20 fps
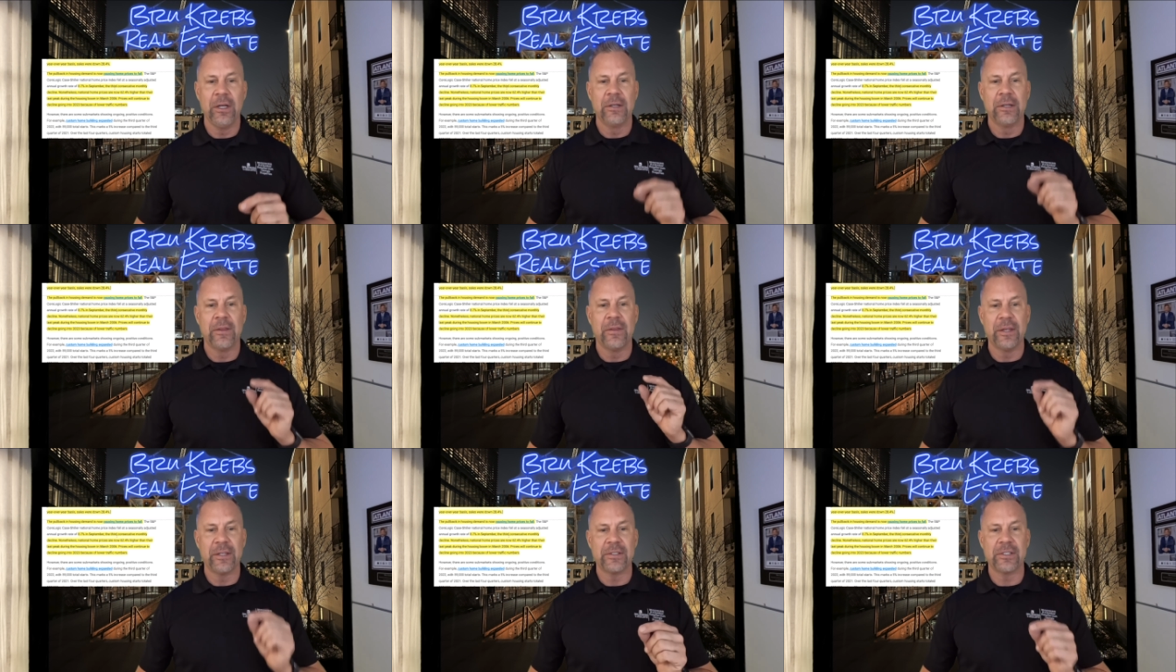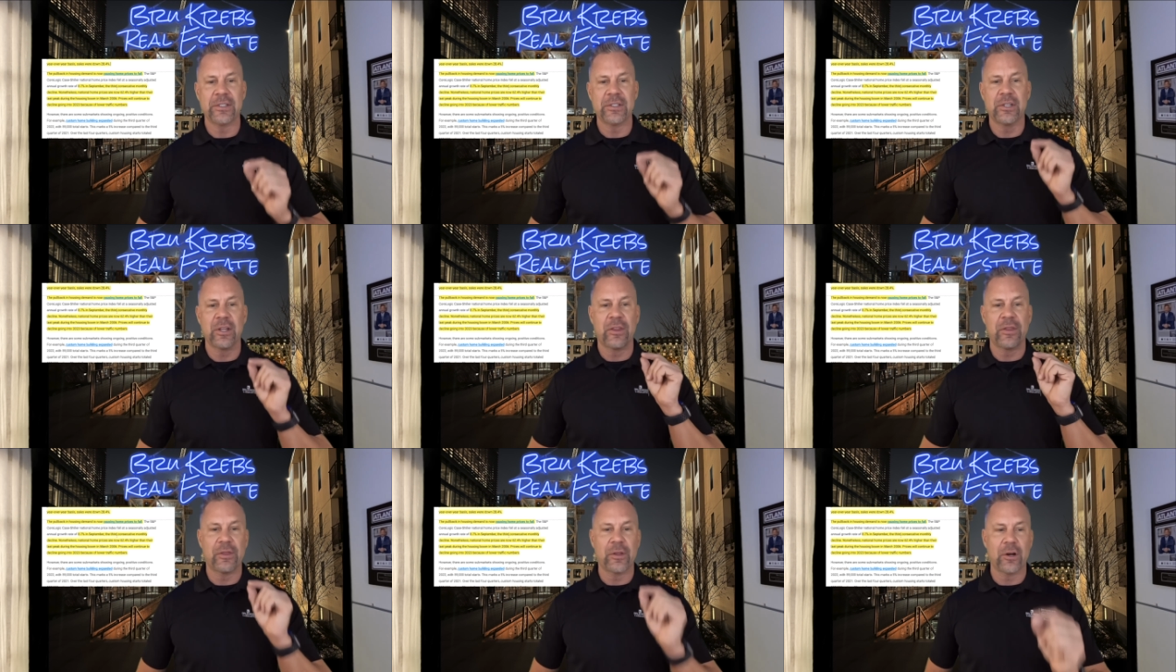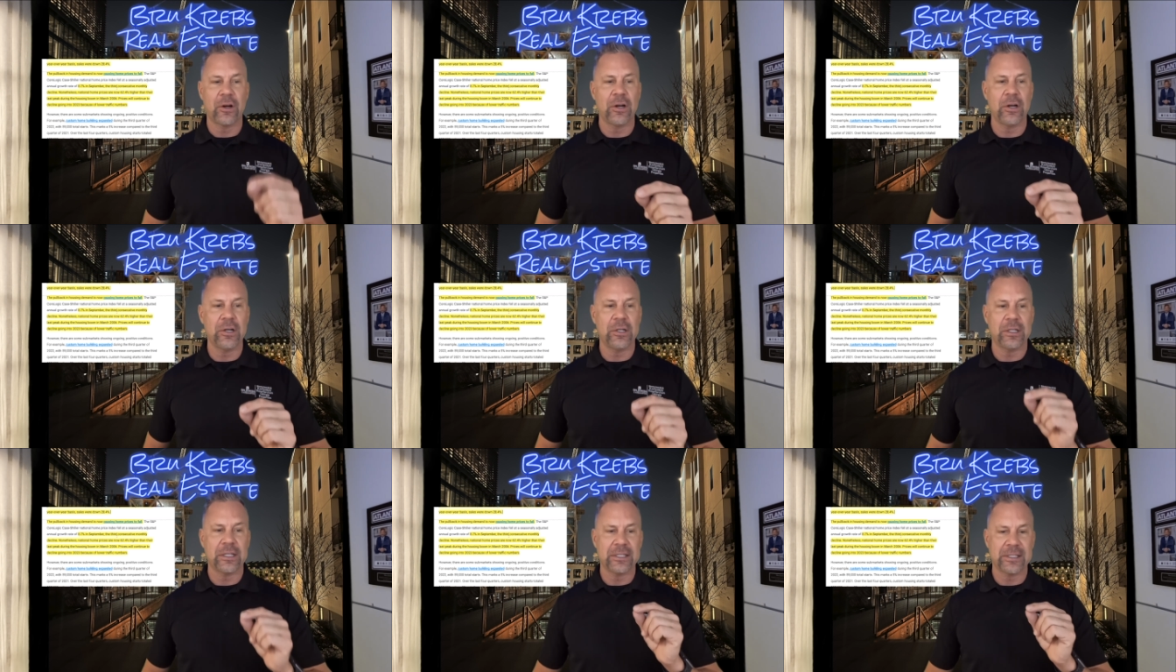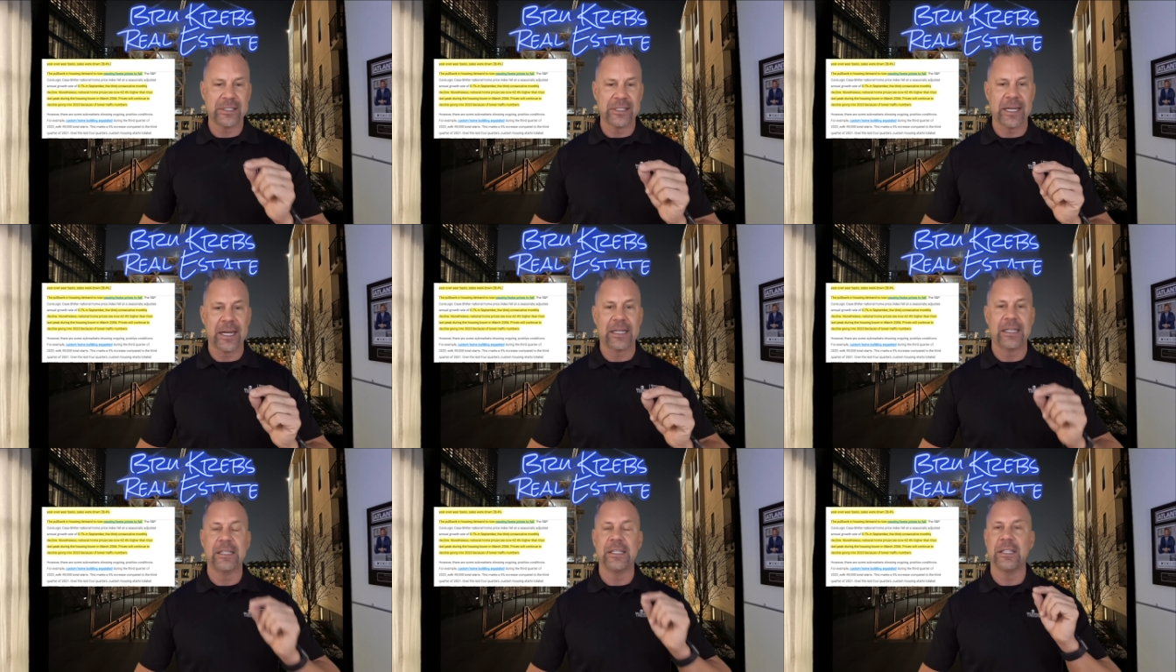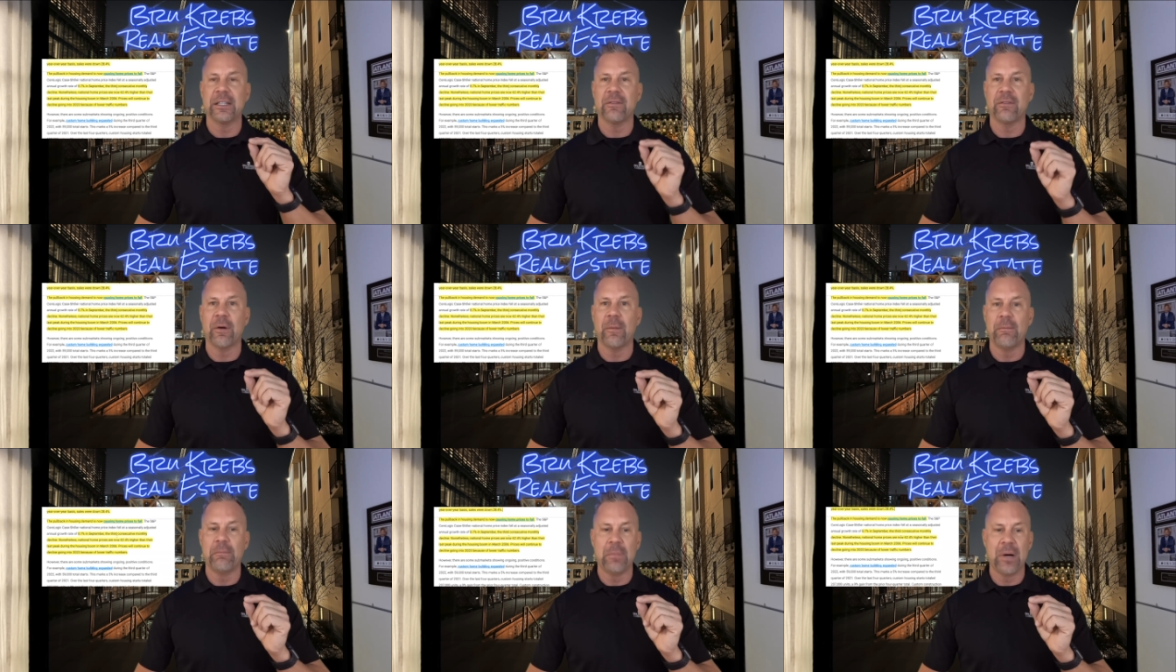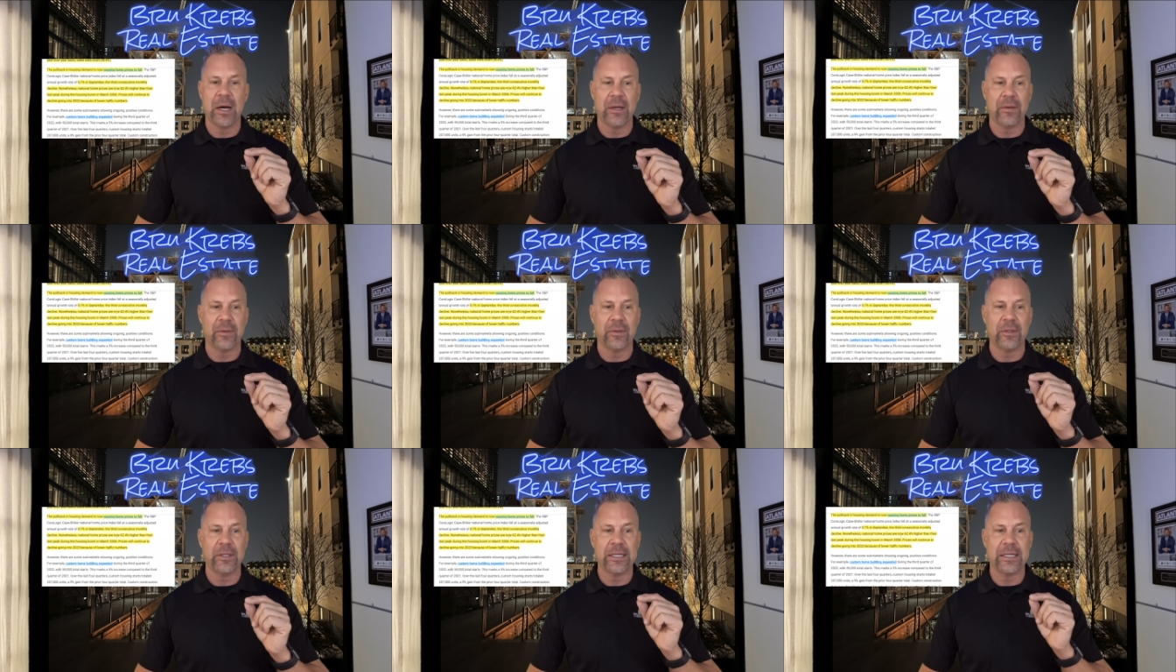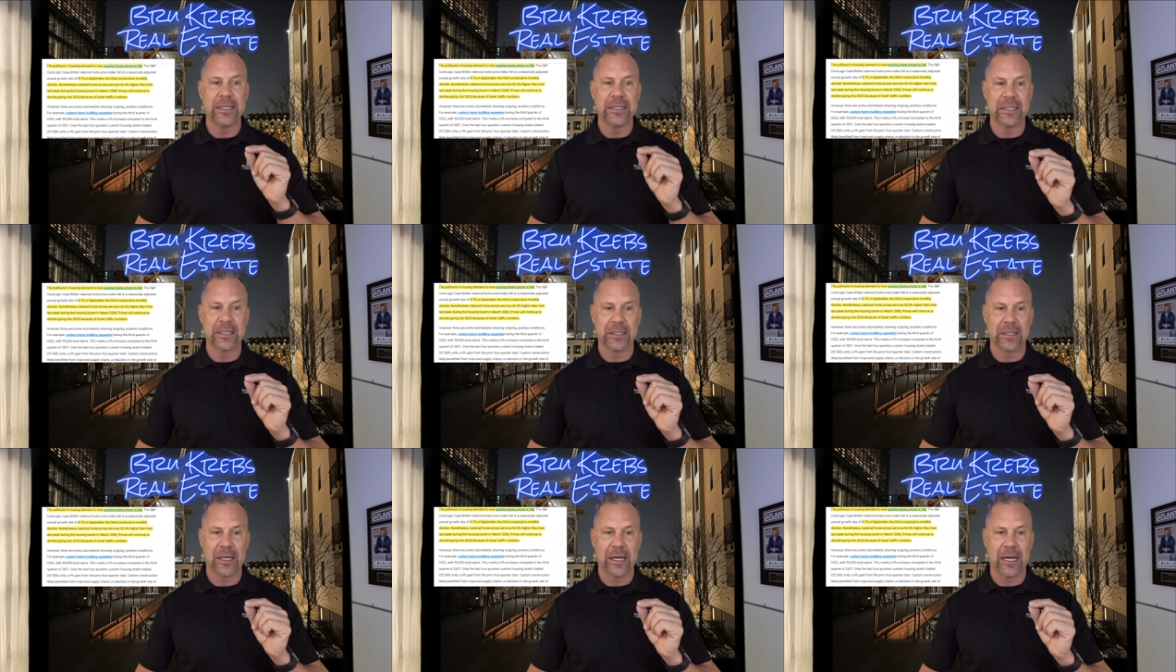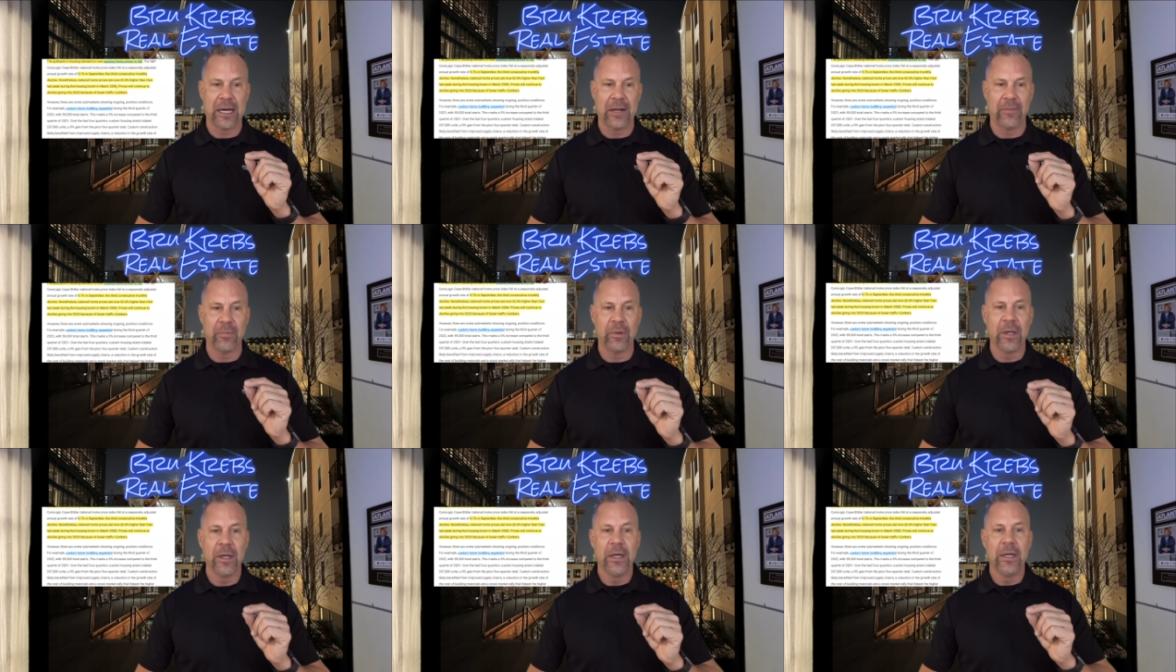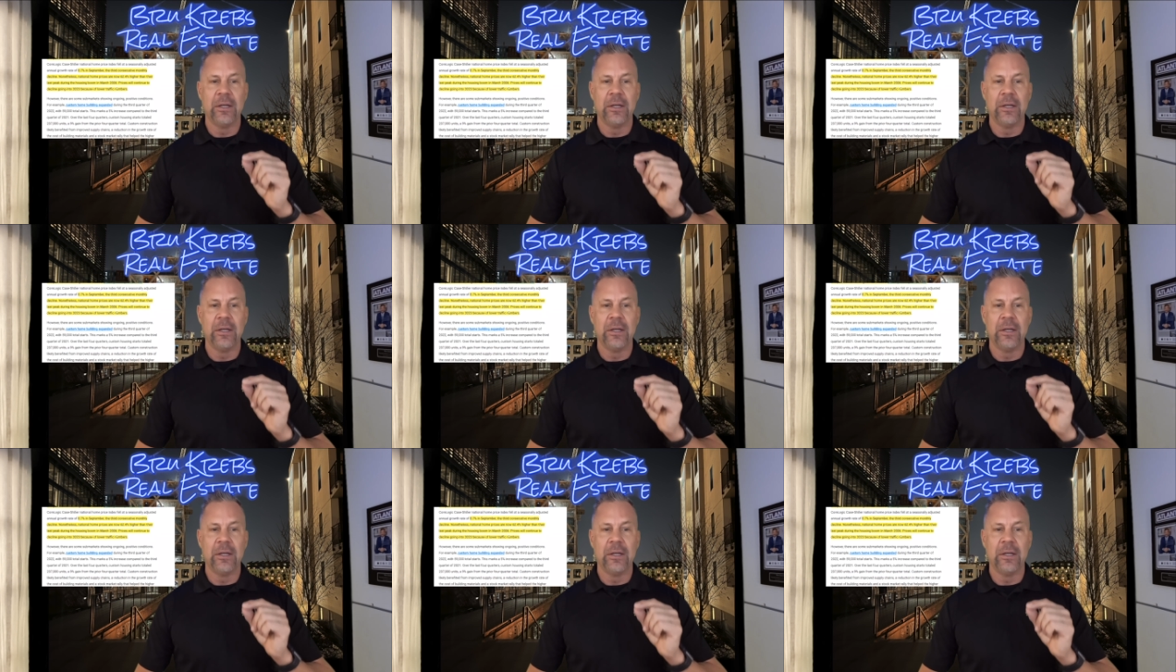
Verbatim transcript: Now, this is the third consecutive monthly decline.